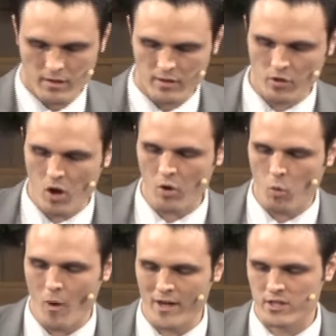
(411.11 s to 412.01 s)
These are all
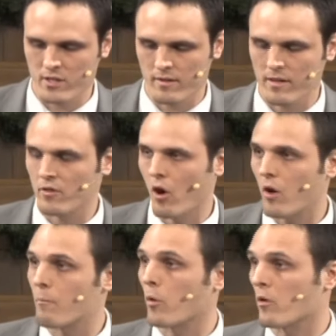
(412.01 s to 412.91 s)
questions, these are
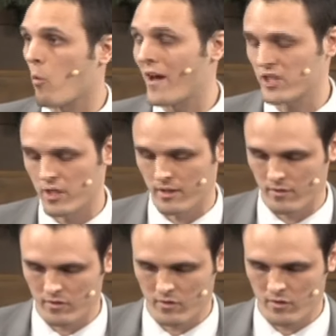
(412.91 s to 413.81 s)
all important
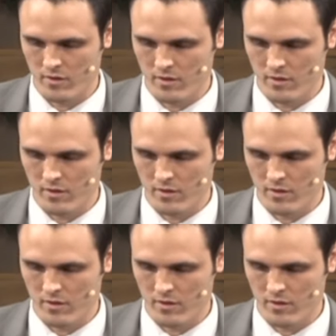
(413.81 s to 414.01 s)
questions.